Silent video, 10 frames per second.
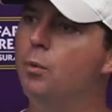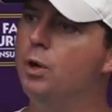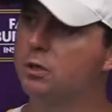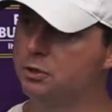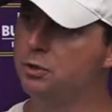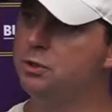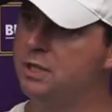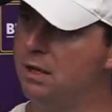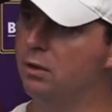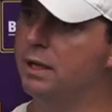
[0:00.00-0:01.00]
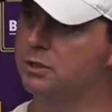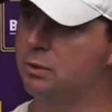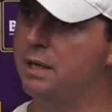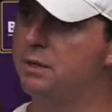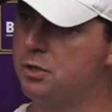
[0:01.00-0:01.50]
We also use analytics,
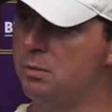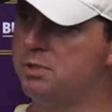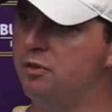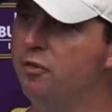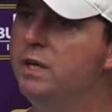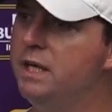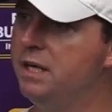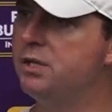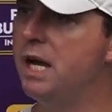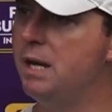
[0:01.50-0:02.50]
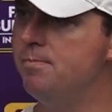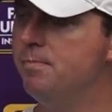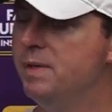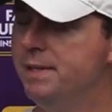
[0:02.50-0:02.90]
right, in terms of in-game.